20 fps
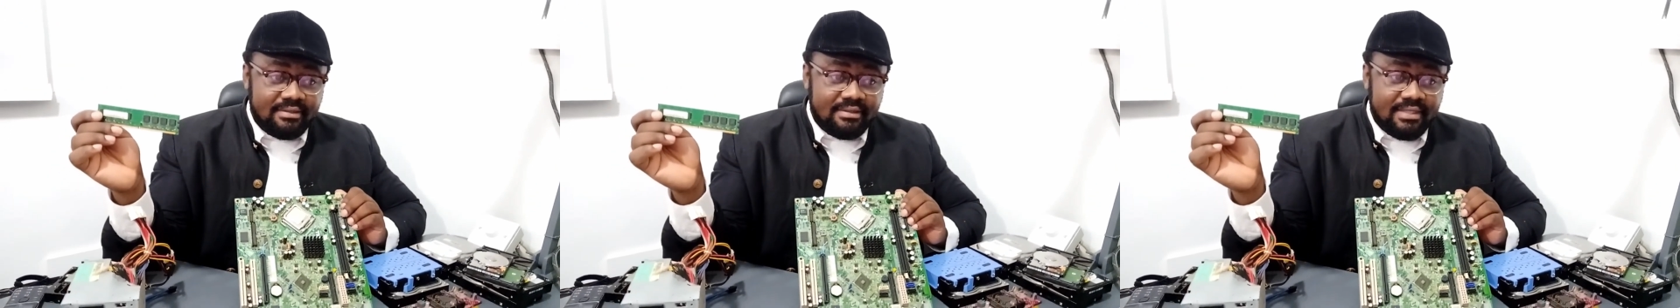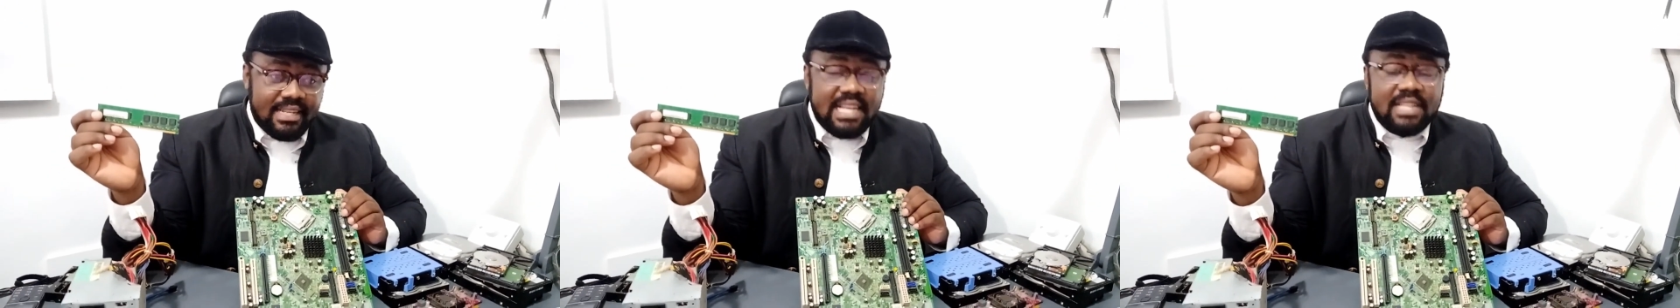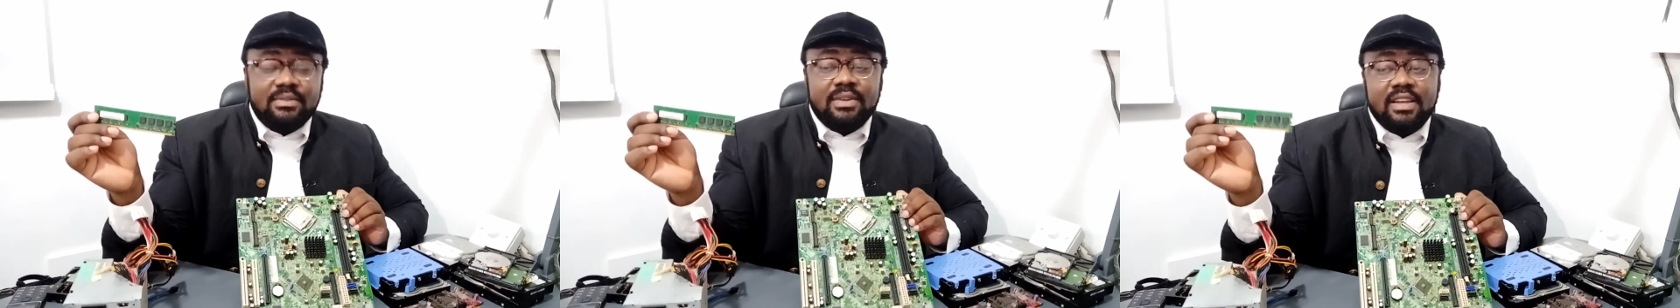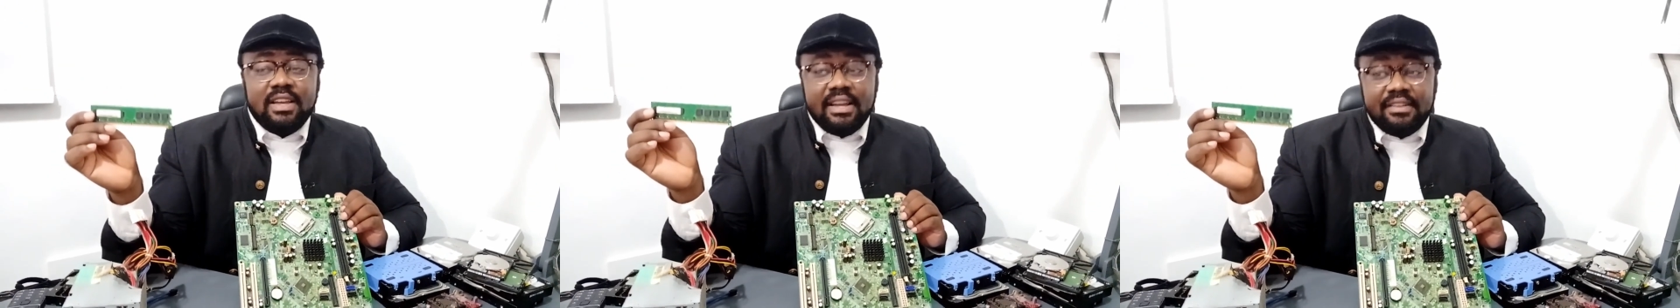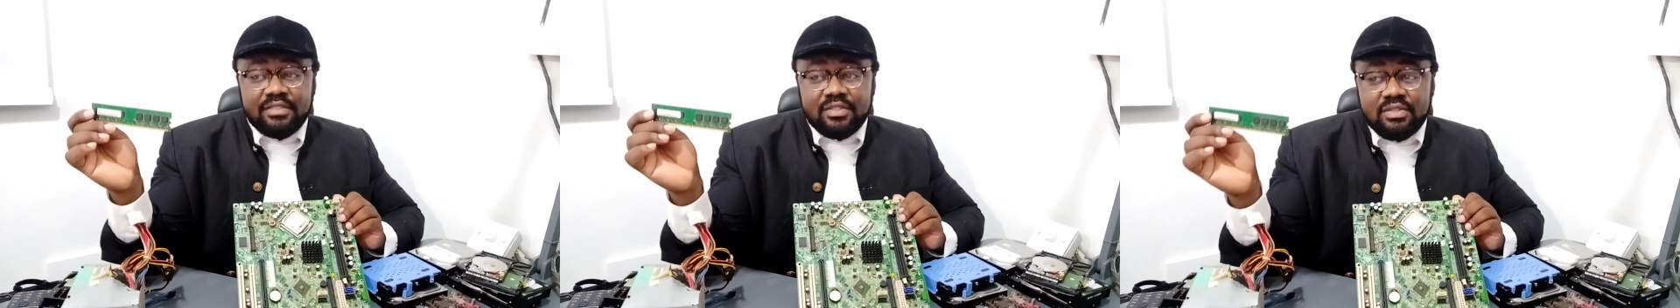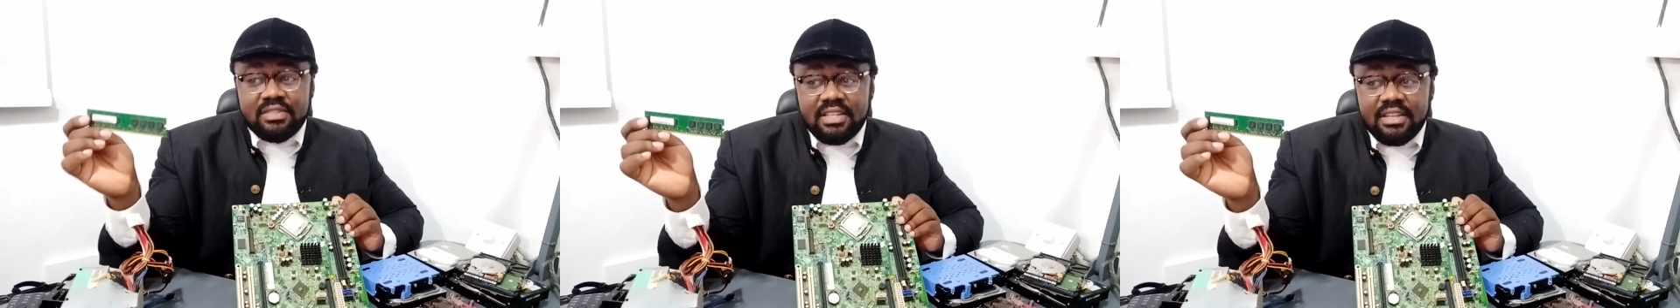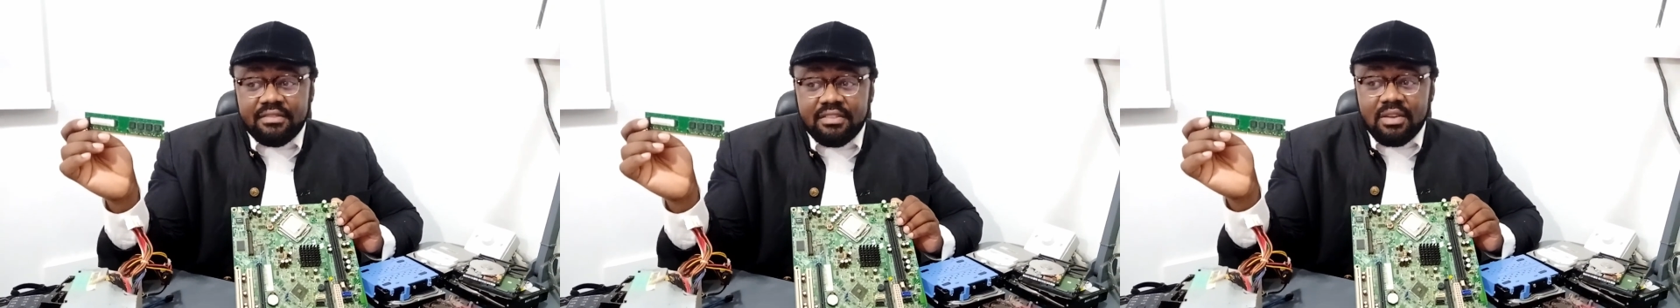That's why you have to
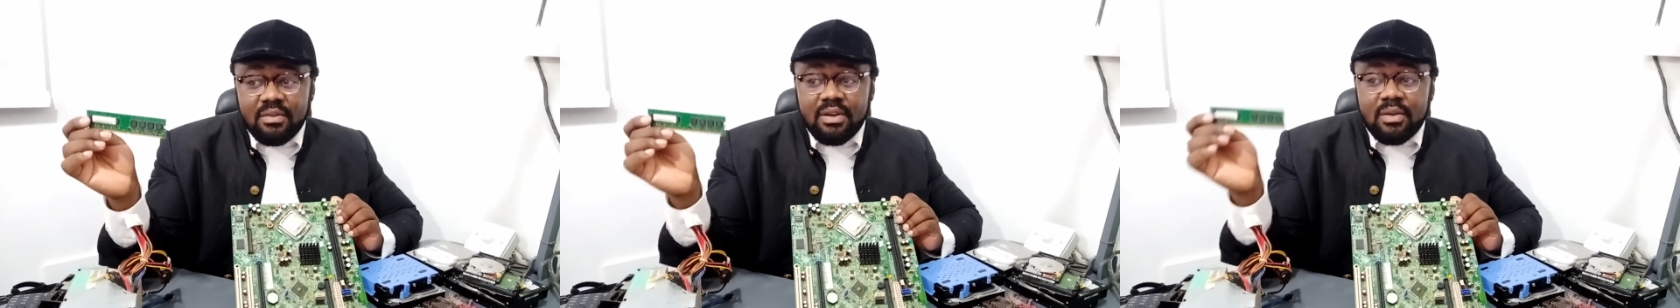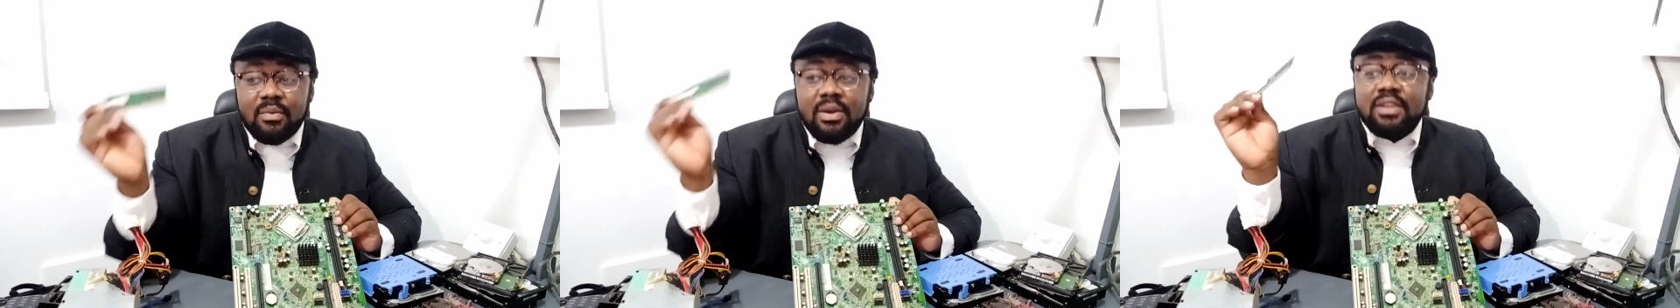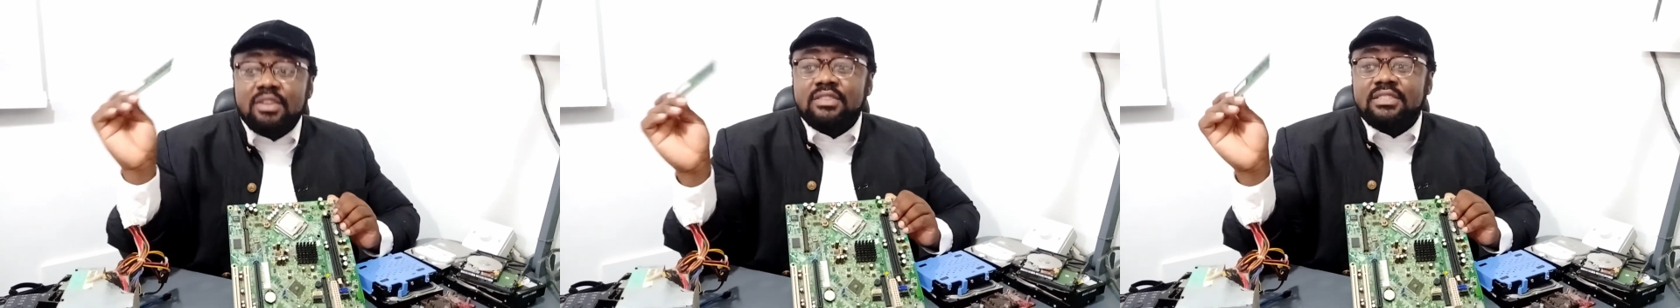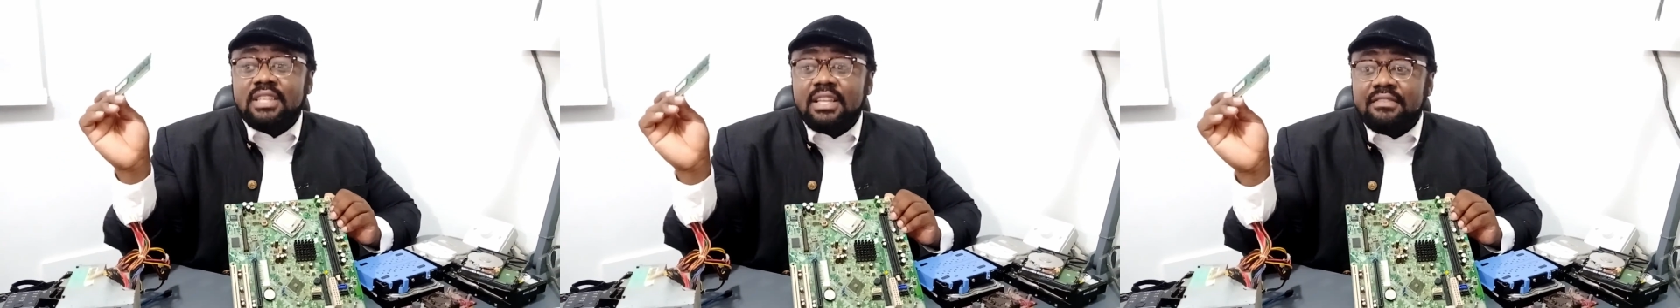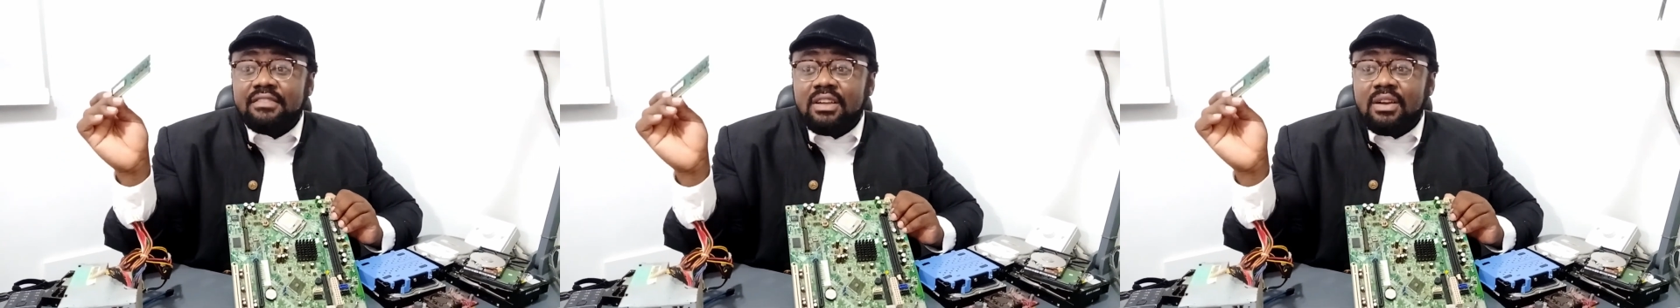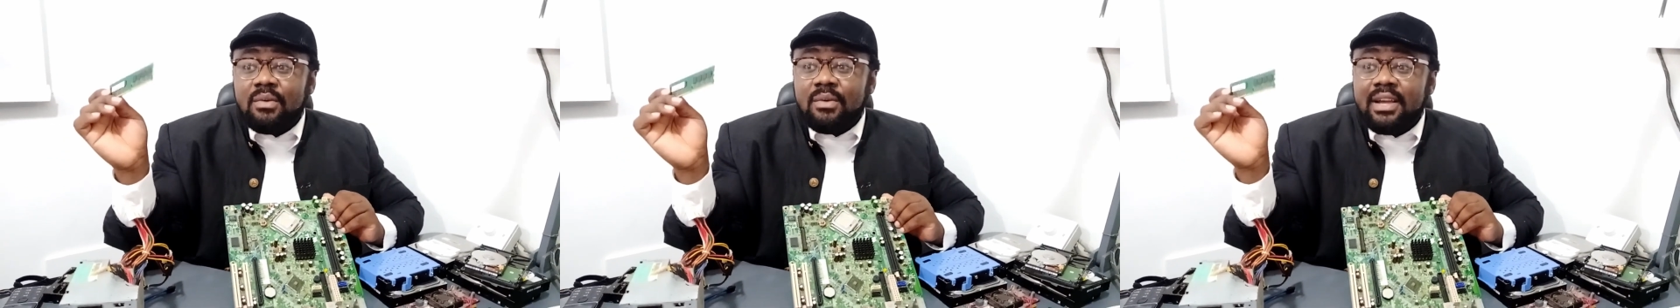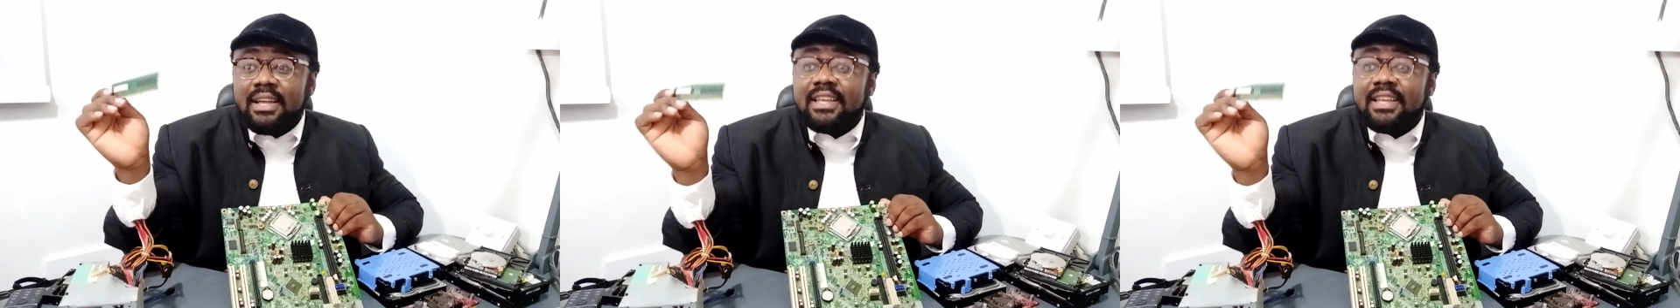save your work. When you save
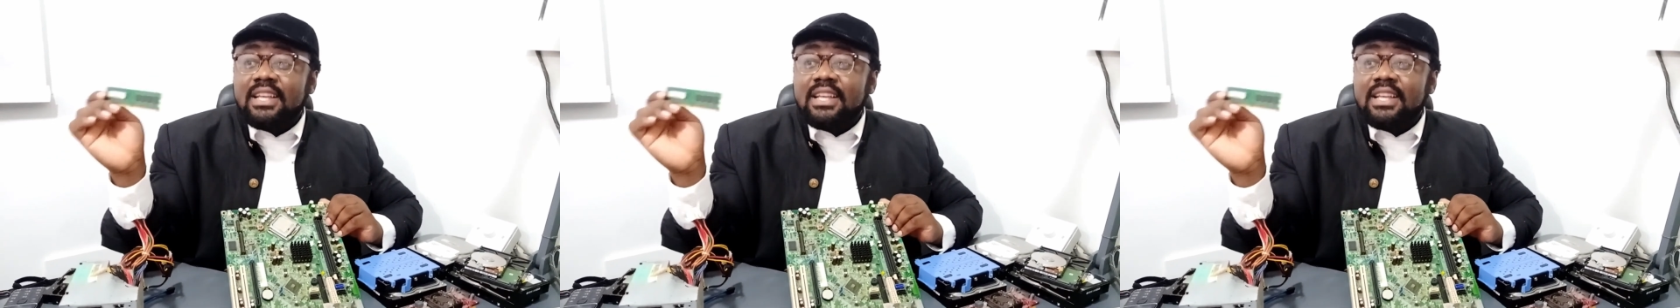your work,